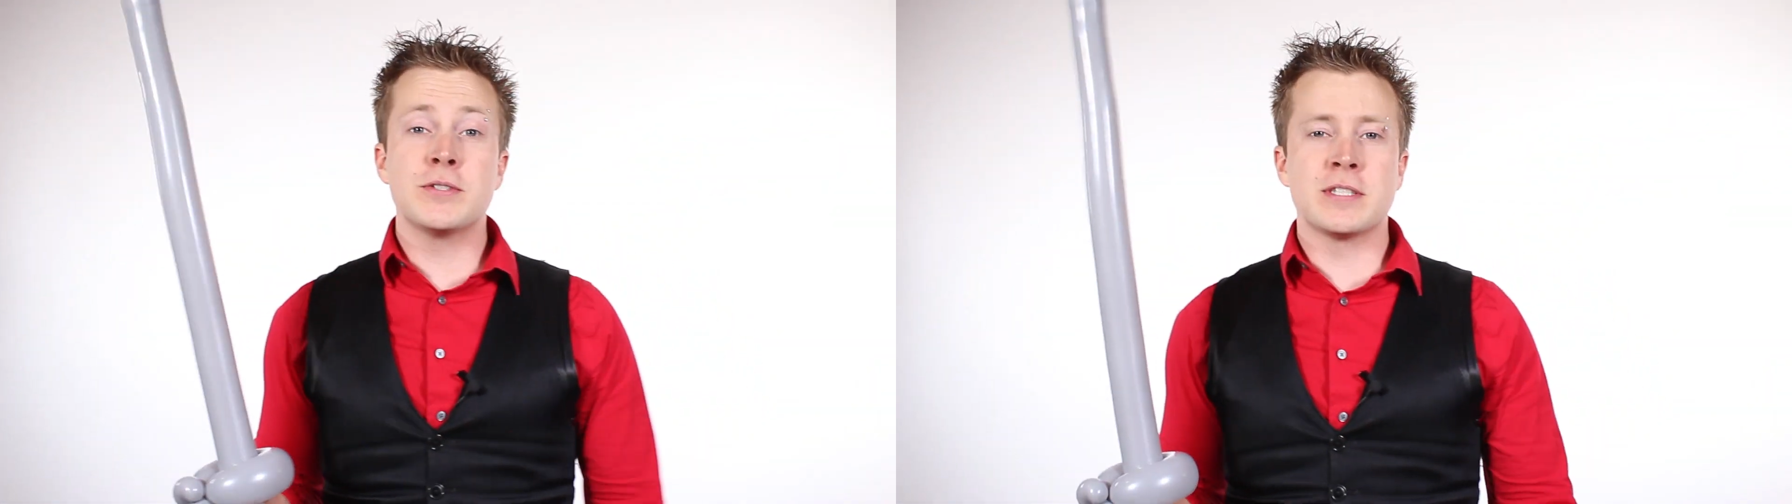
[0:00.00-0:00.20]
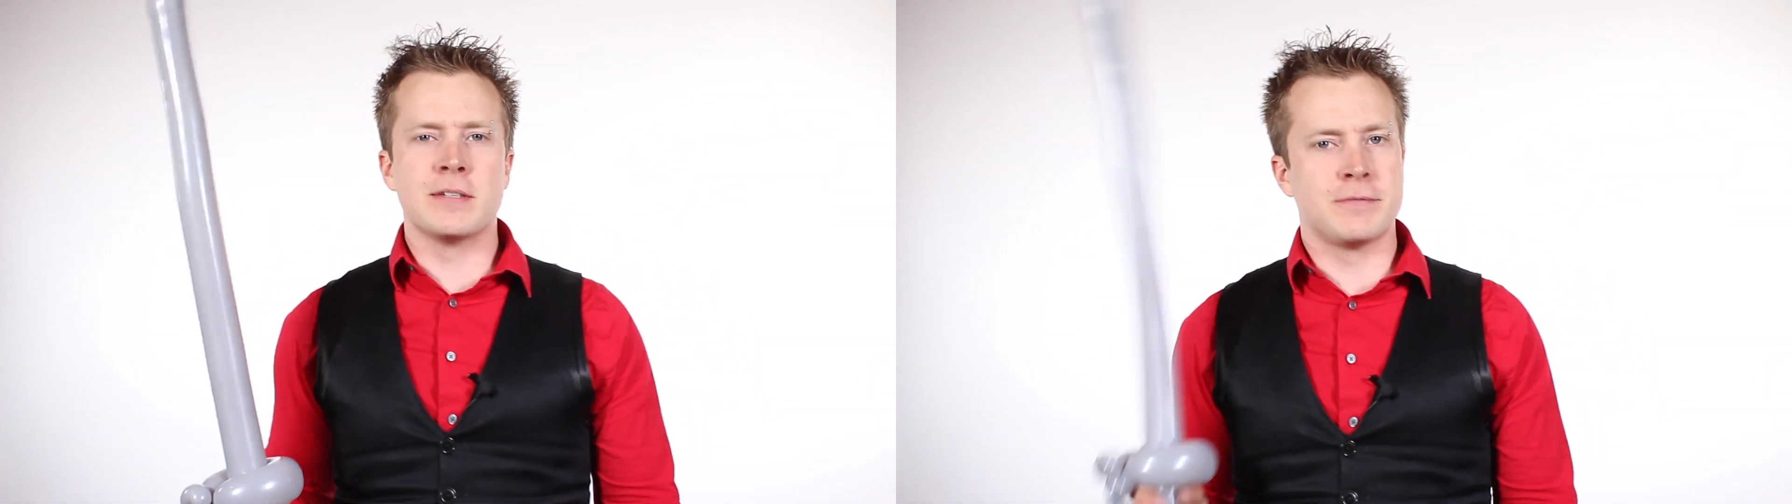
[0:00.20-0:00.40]

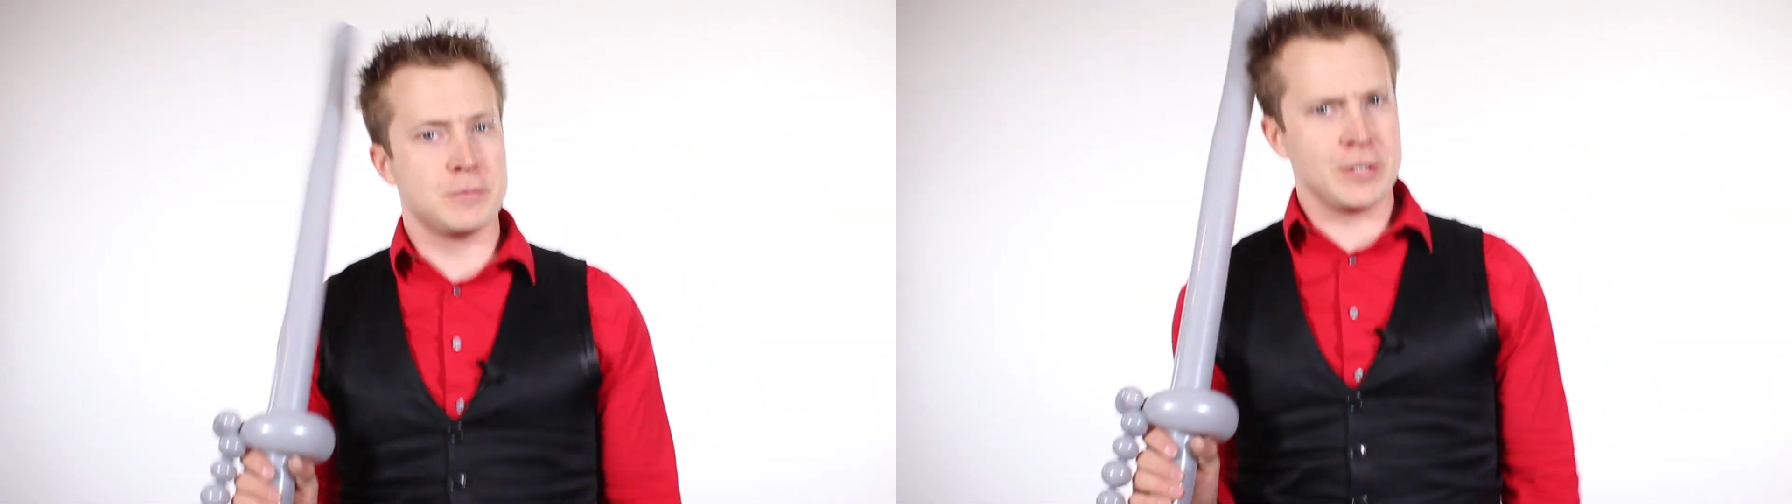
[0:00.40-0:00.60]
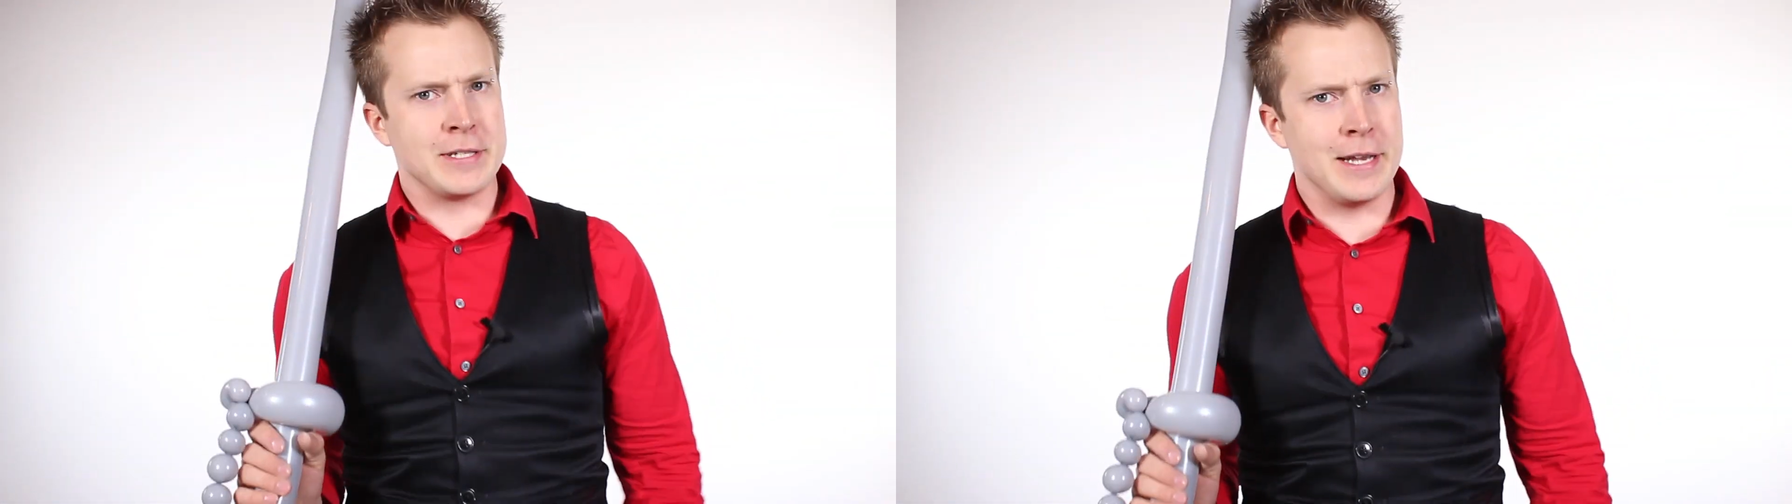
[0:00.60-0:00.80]
Tristan
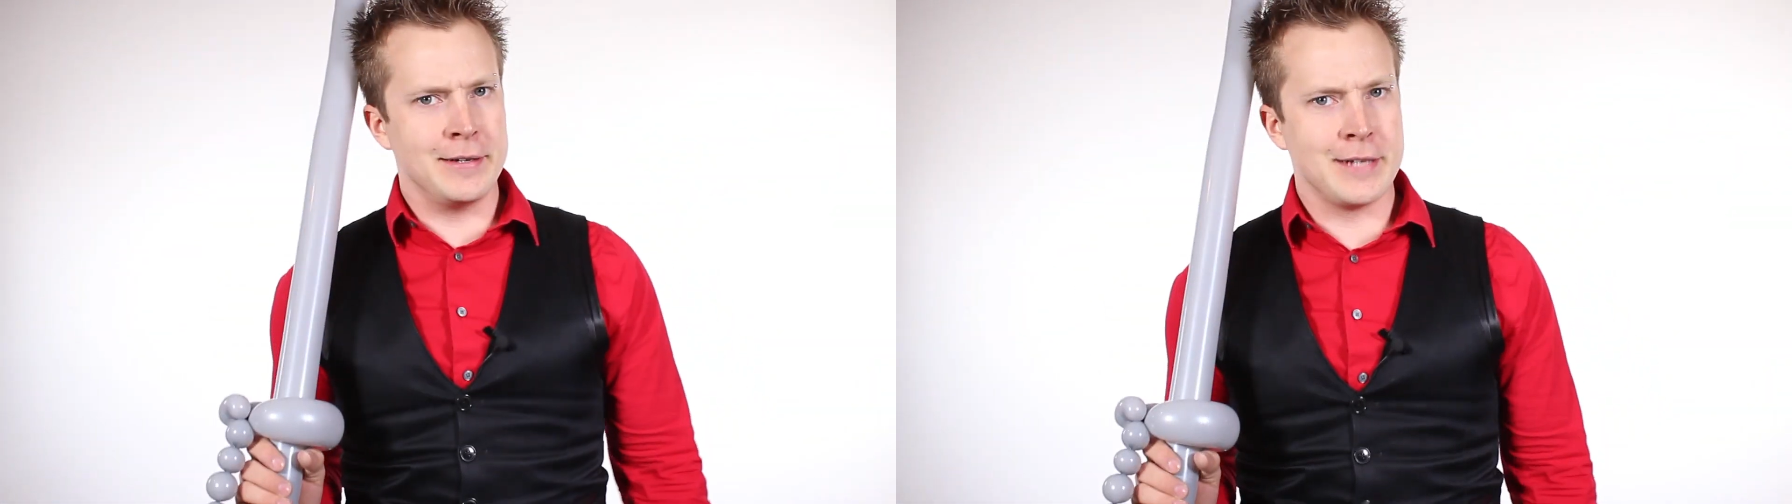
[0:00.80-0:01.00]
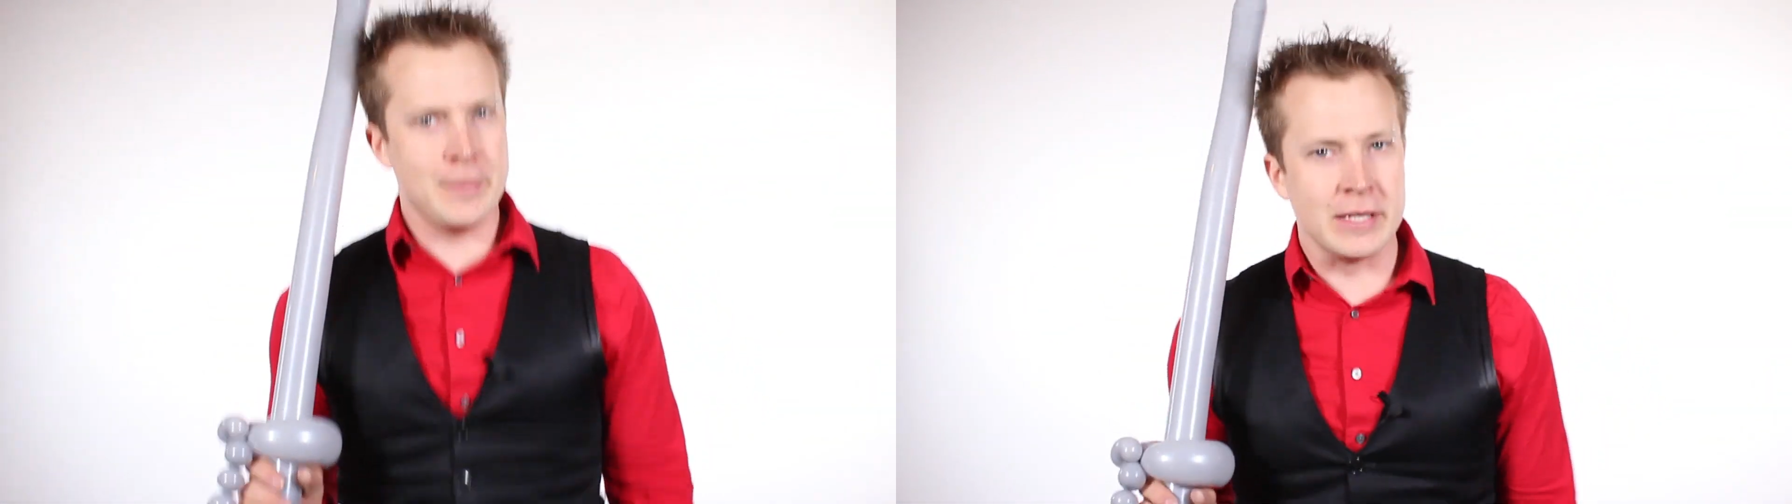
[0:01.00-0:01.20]
from and
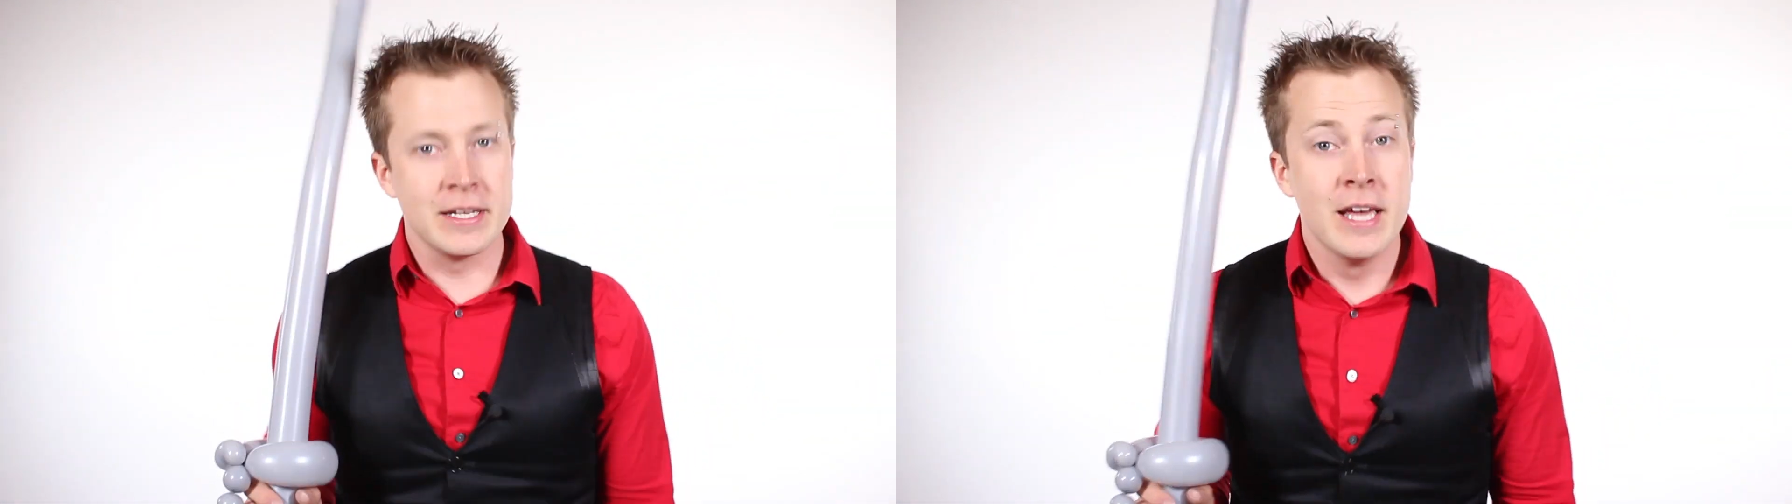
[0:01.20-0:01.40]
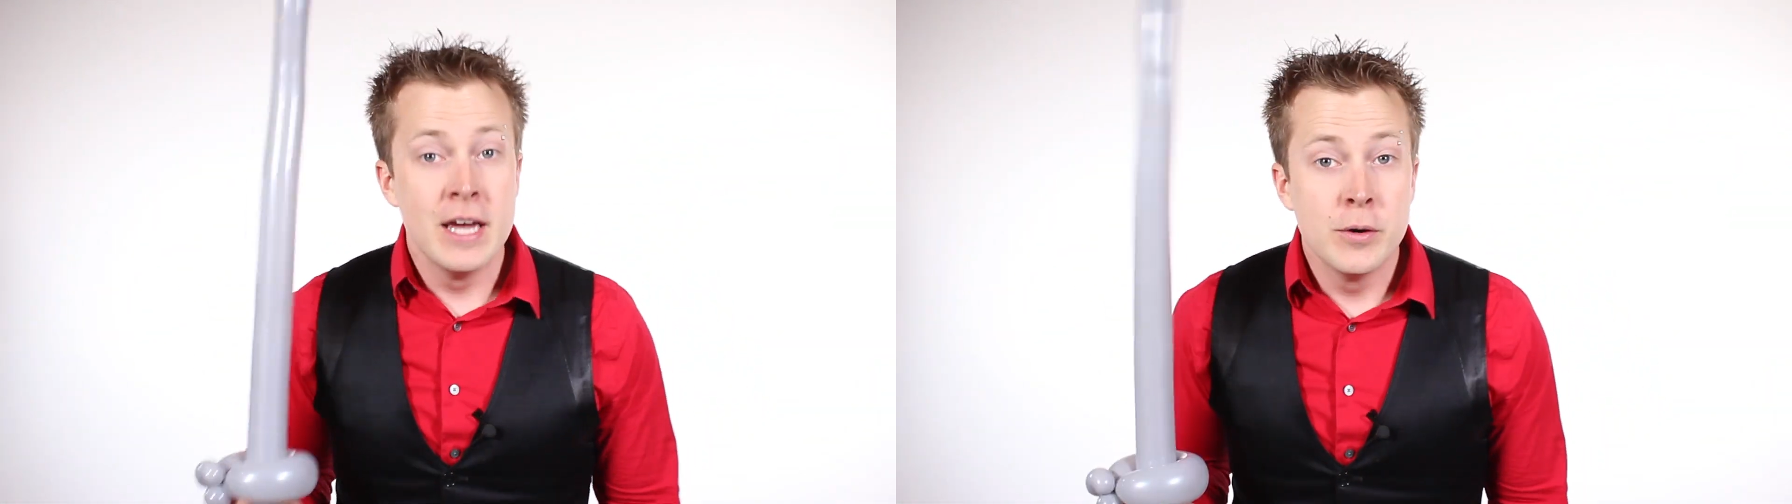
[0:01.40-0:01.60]
Entertainment.